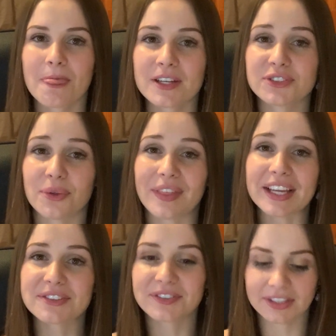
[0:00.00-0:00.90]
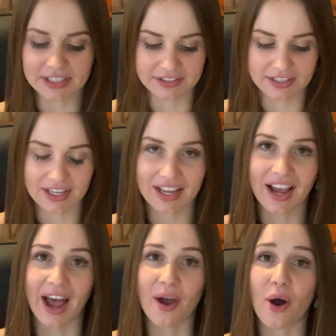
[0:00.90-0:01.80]
So thanks for listening.
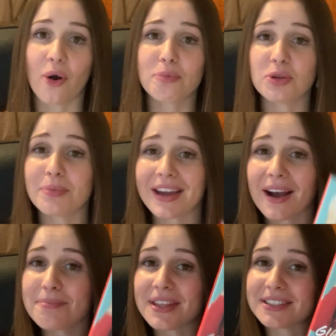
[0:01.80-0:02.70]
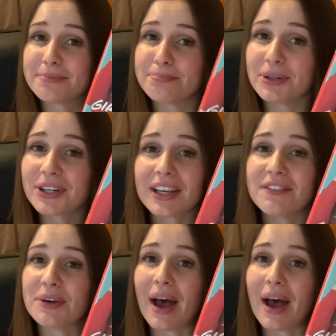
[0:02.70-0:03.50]
I hope you pick up this book if you